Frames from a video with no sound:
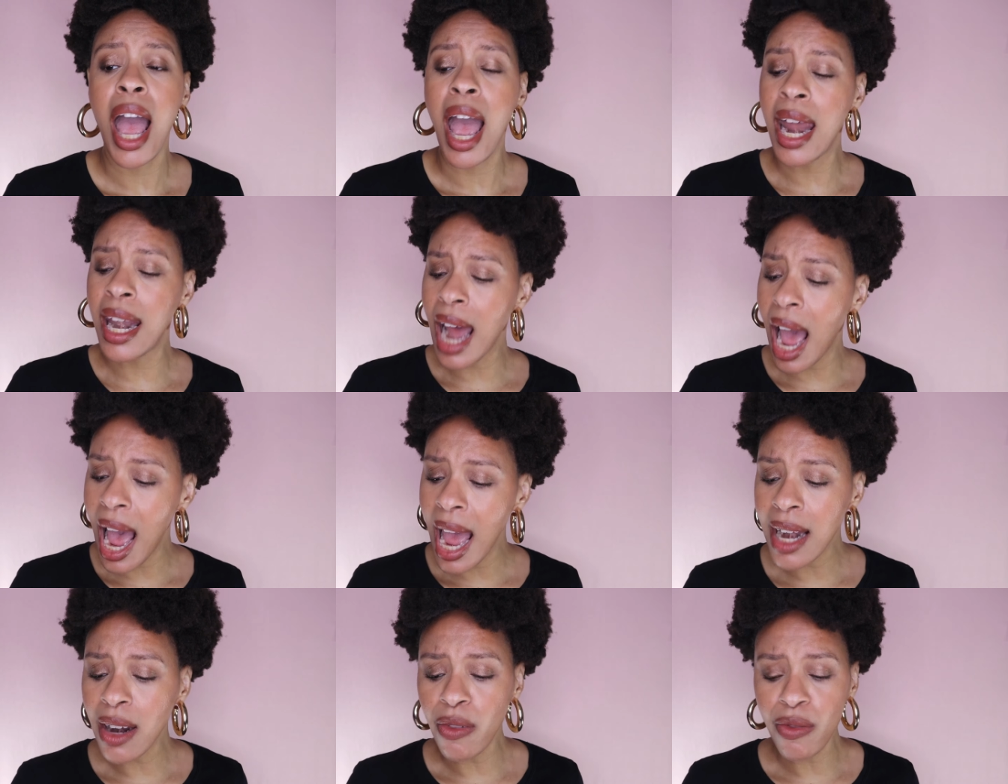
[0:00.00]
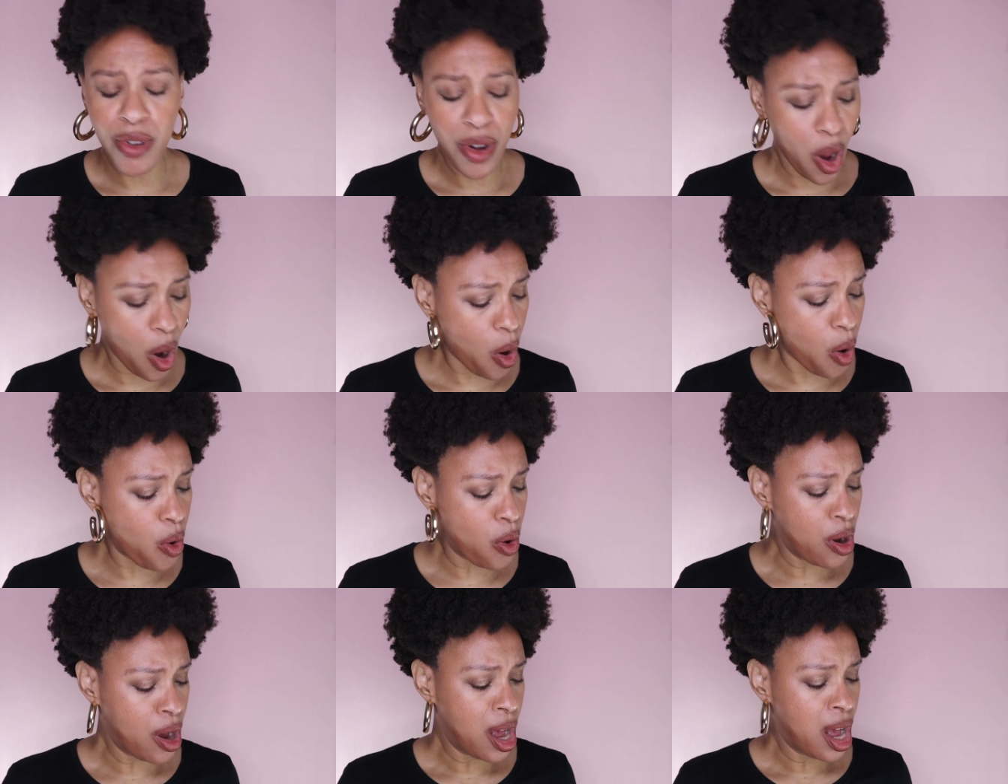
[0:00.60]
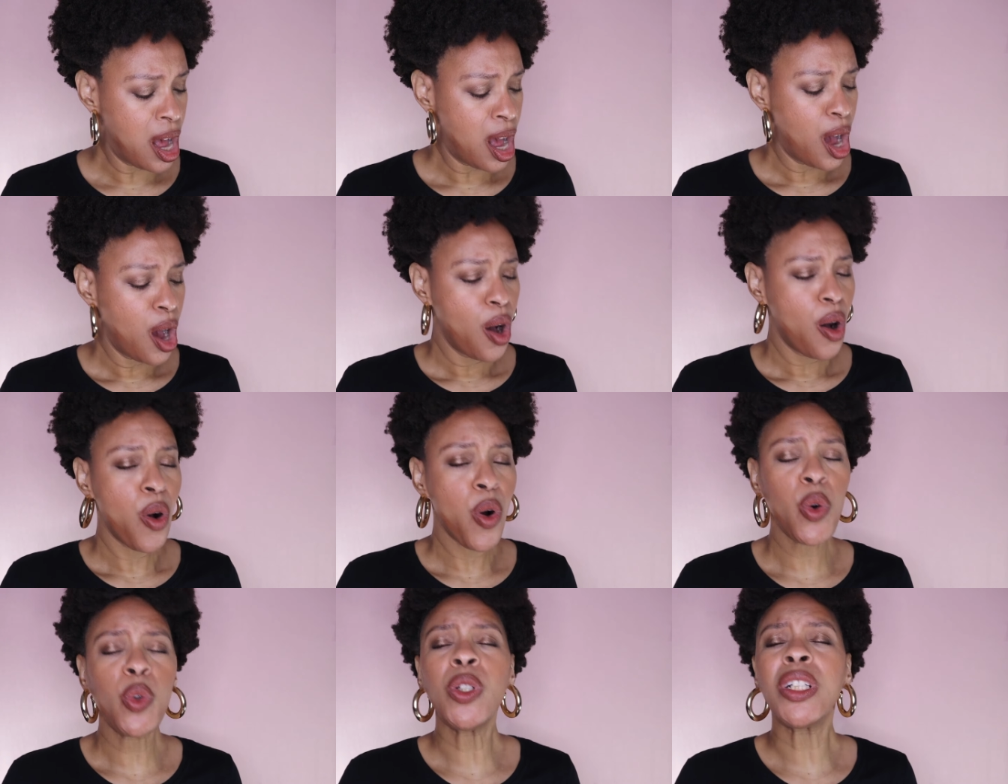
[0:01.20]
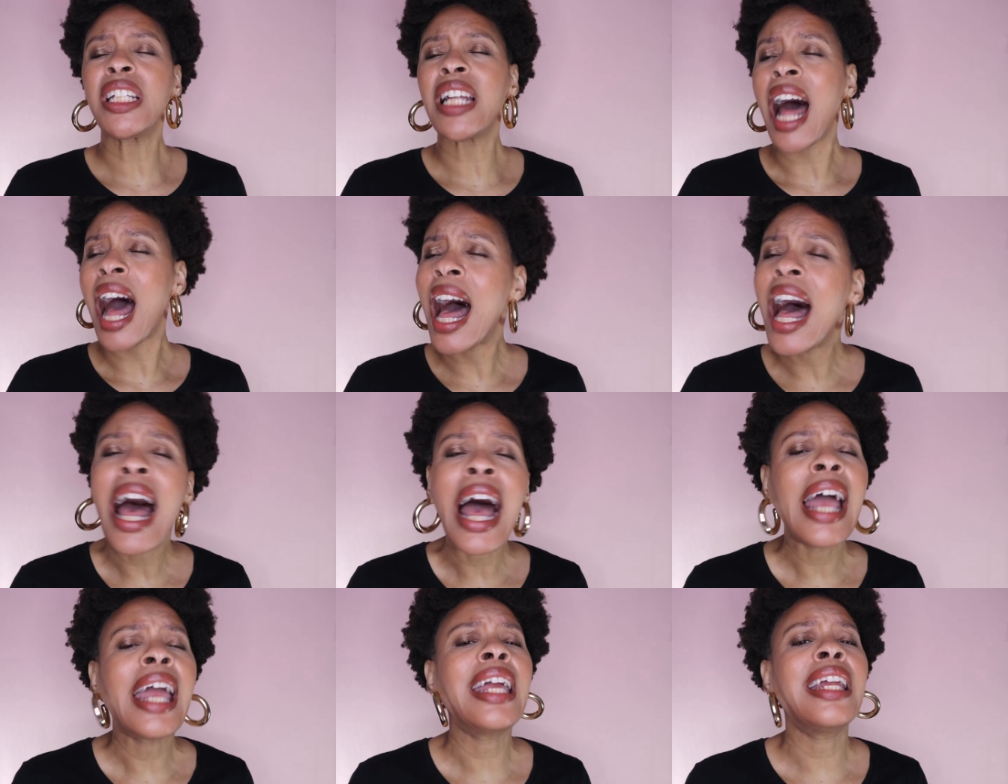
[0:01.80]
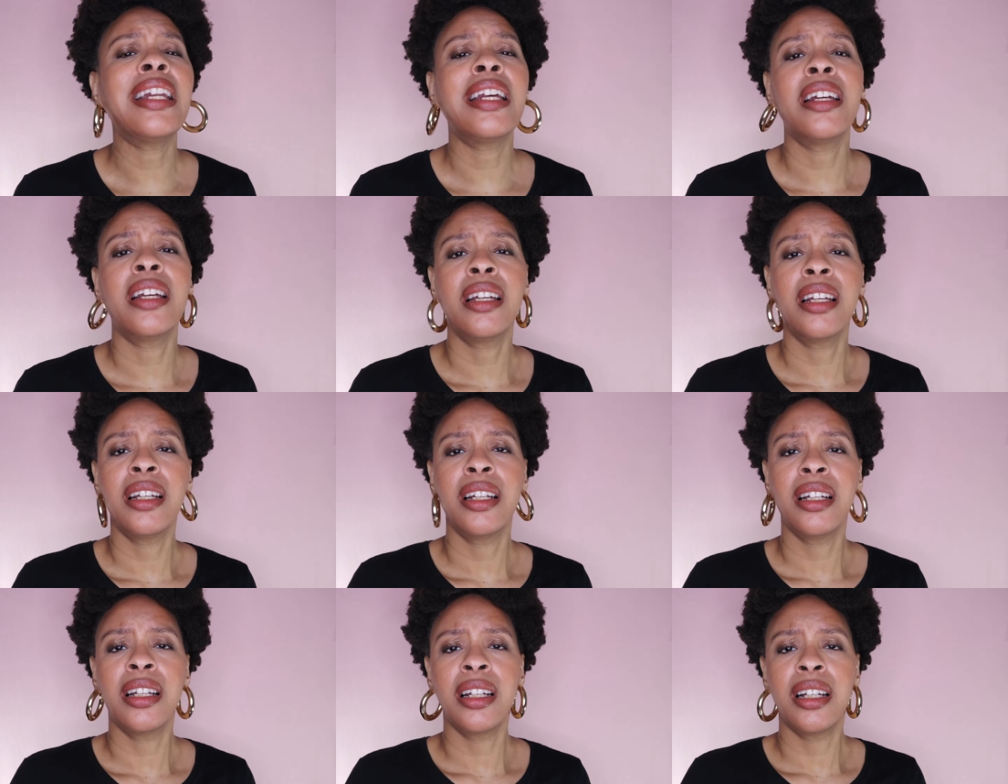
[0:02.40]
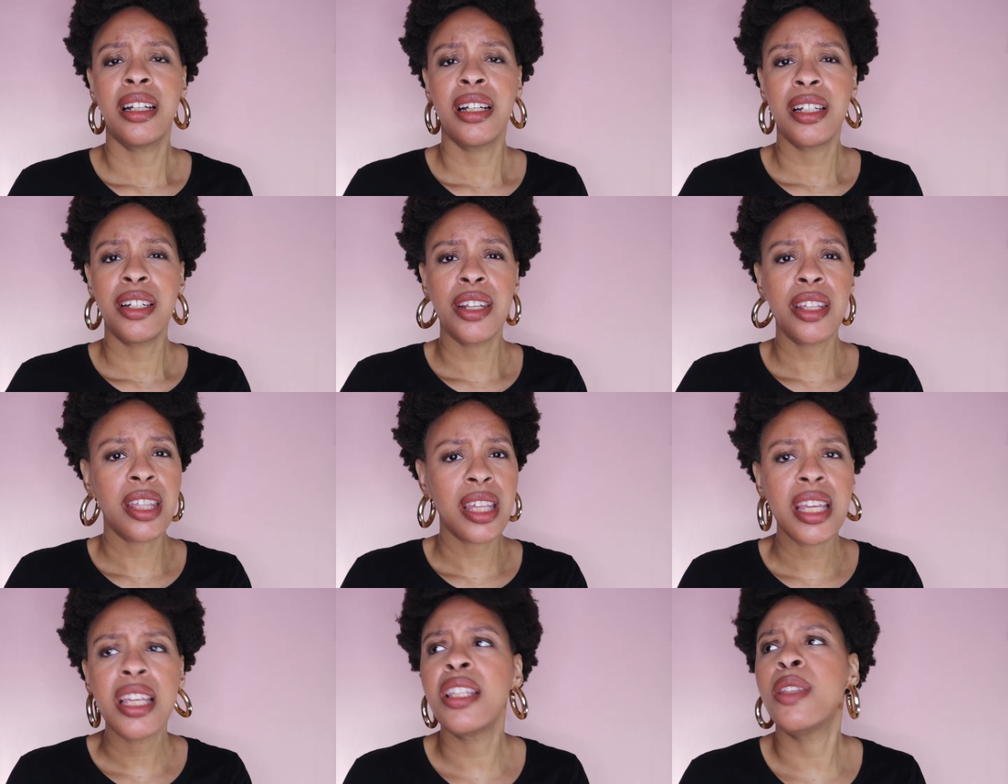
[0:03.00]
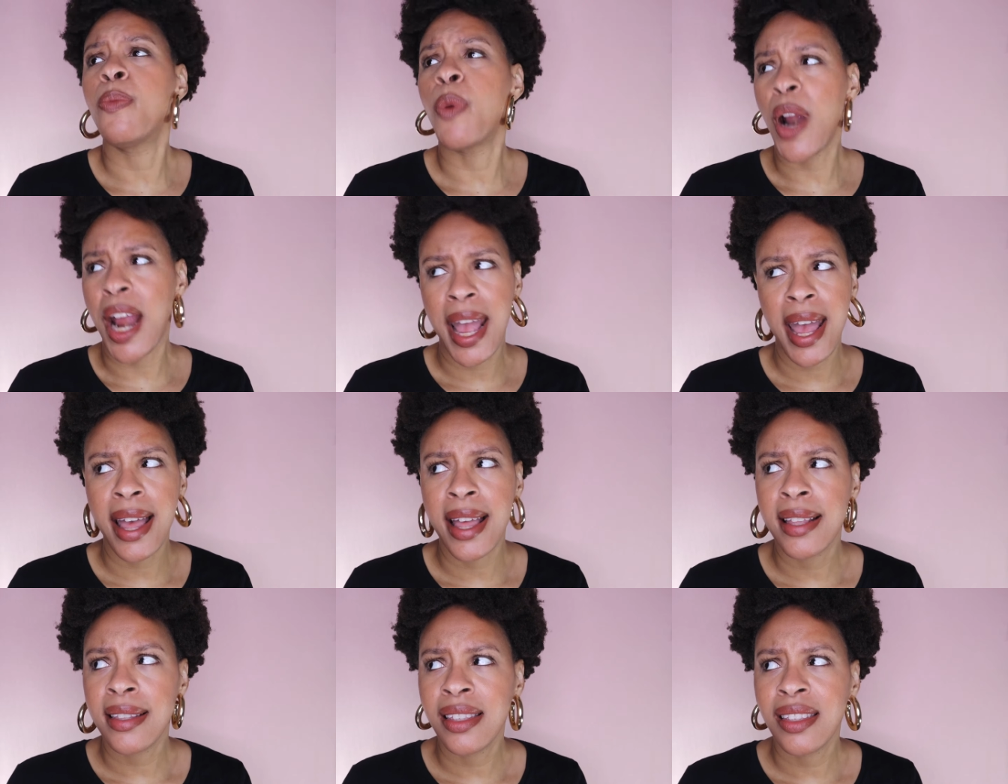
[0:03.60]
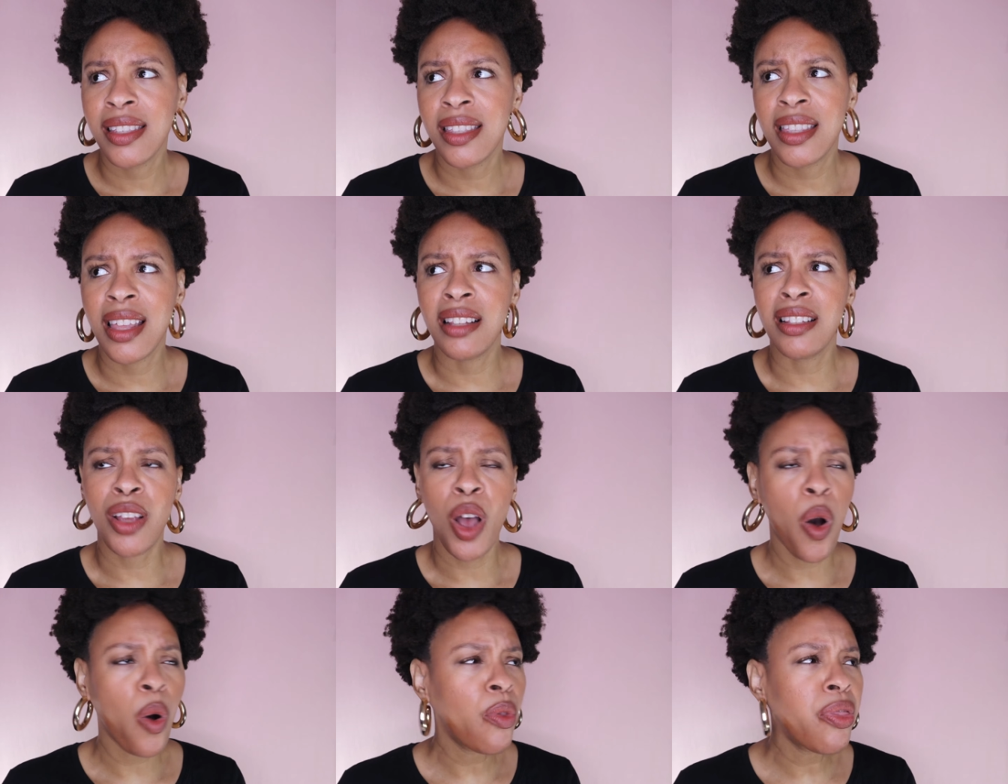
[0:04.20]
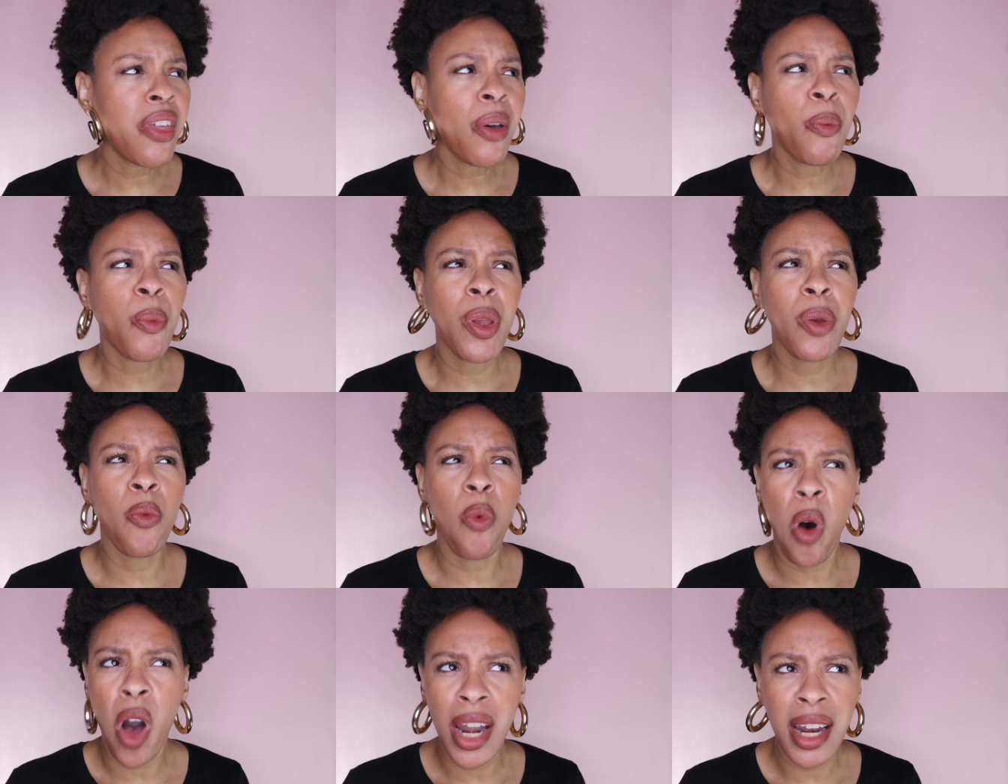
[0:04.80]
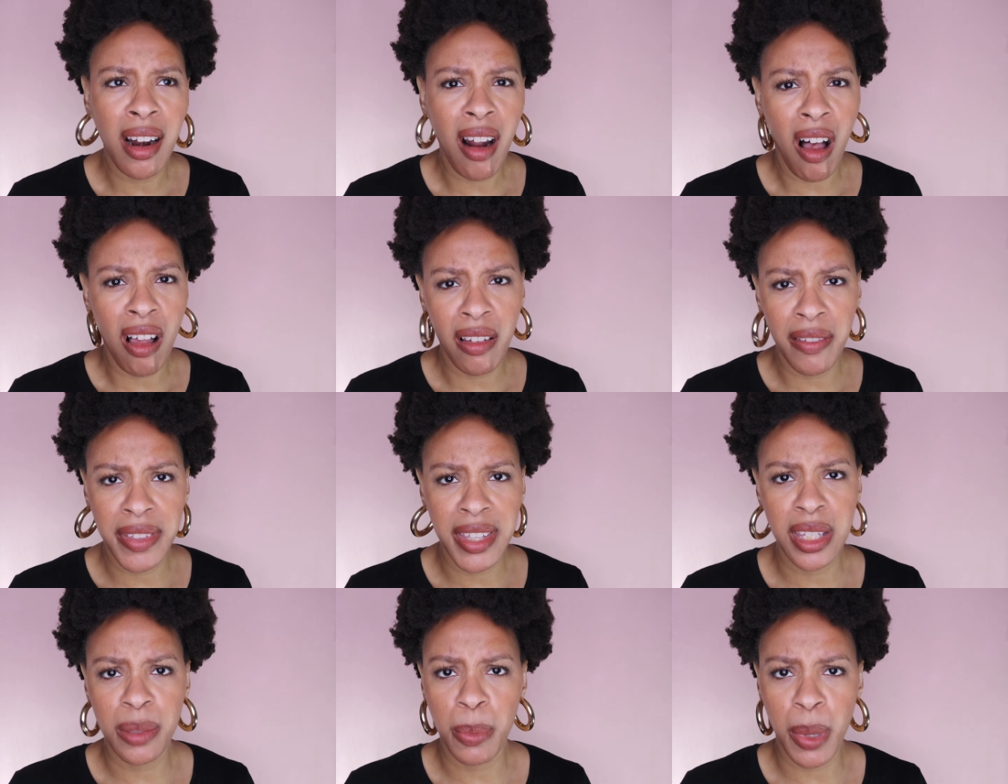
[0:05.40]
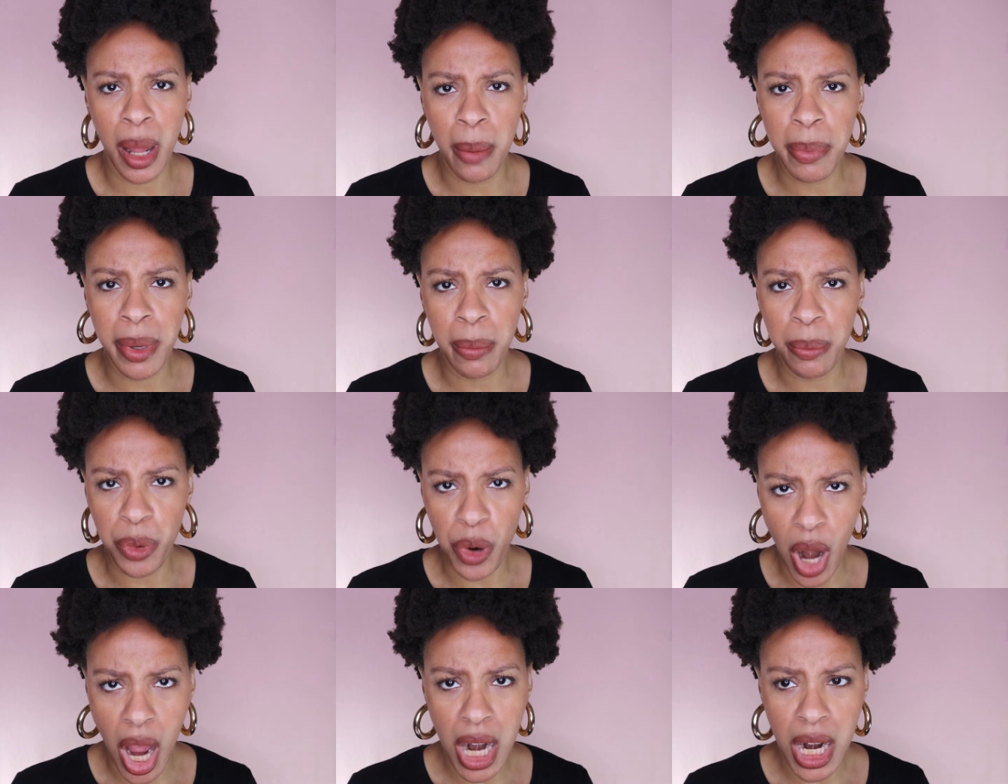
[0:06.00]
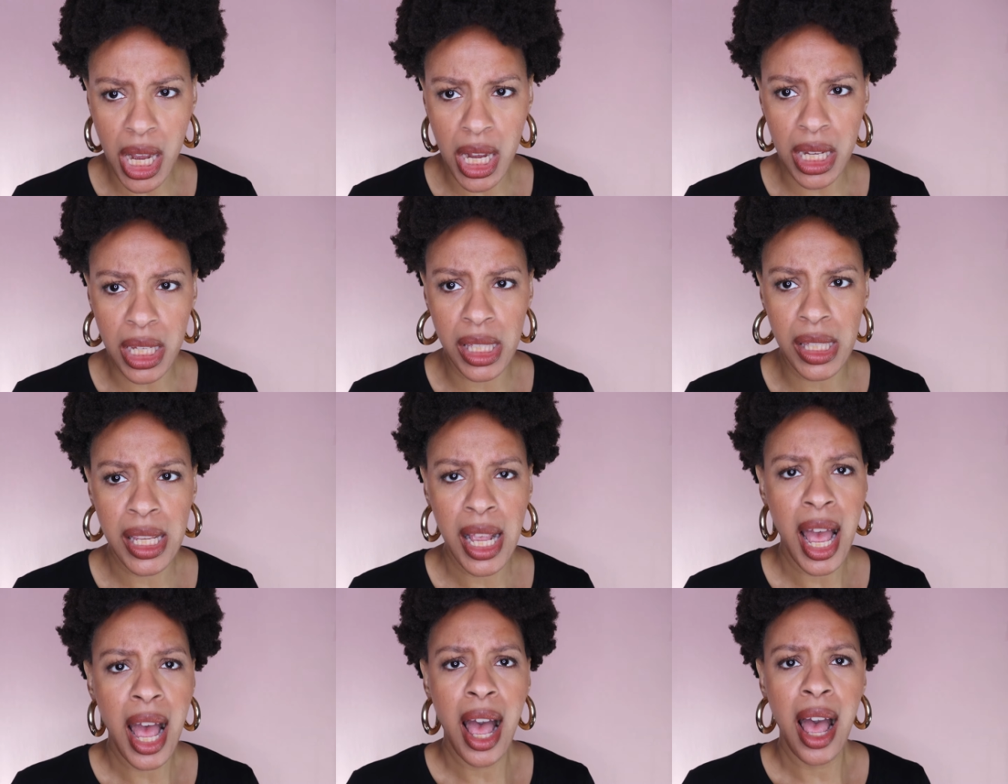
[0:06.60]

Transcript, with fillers: And I don't know who lied to these brands that told them we wanted all of these plumping products.